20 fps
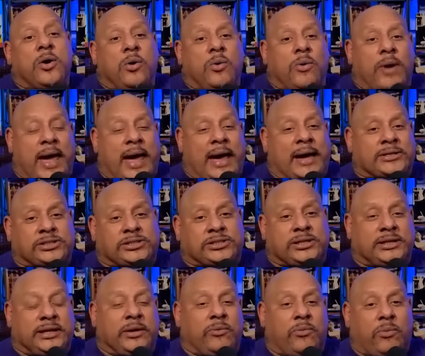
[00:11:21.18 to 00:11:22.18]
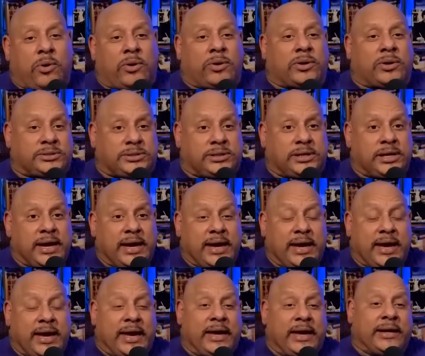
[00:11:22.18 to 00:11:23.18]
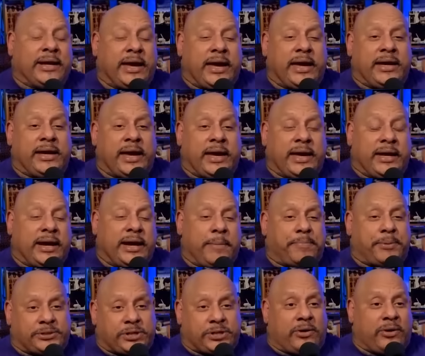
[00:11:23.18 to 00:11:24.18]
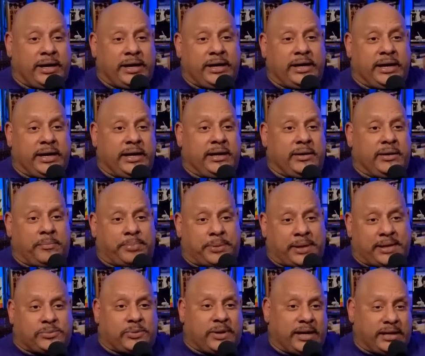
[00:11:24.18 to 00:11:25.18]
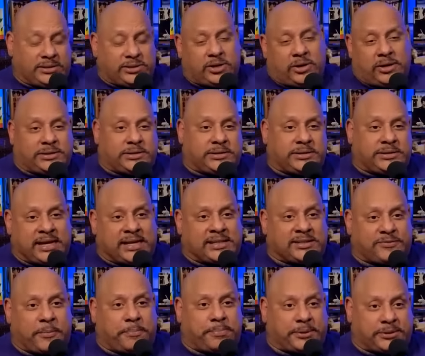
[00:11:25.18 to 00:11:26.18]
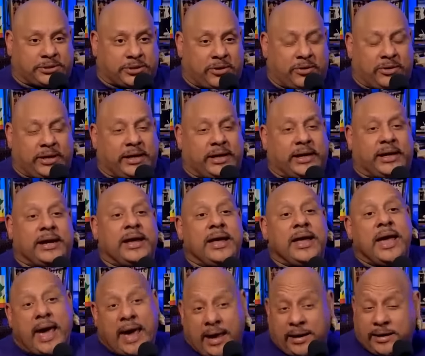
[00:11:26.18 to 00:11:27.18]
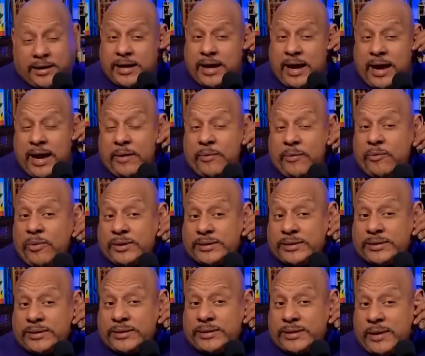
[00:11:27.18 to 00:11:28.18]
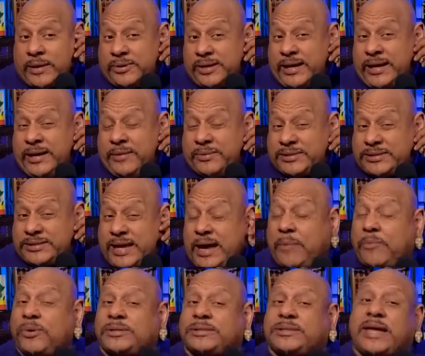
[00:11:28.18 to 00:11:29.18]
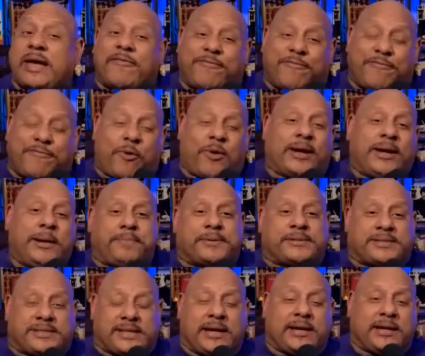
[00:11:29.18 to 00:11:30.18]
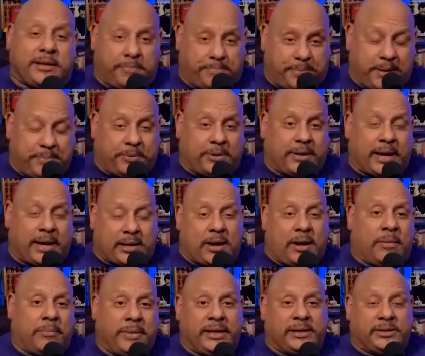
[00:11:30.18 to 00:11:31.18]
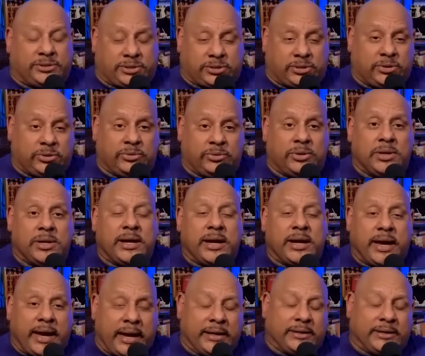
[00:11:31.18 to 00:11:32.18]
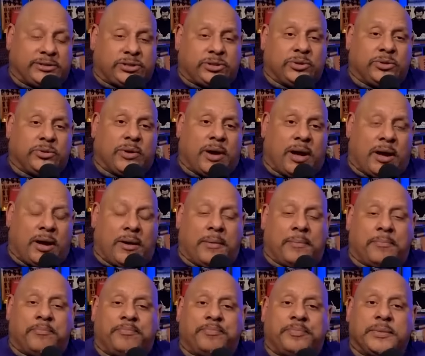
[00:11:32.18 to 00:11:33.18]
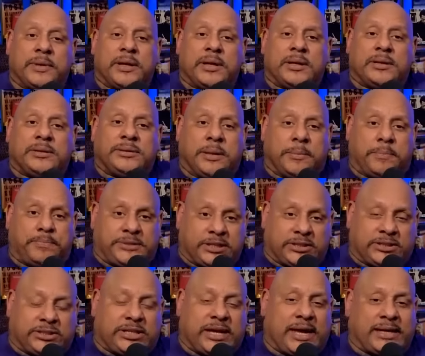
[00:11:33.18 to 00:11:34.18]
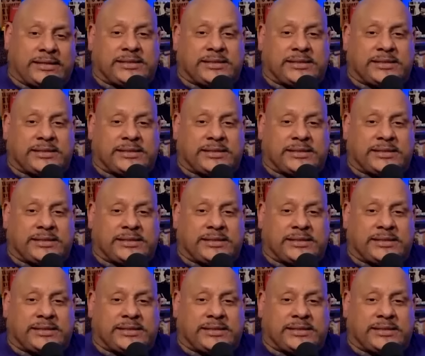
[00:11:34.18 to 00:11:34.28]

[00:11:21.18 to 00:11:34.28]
who actually worked in a in a paternity place where they test test for paternity and they and what they he was saying was that 40% of the people that come into into um to, to, get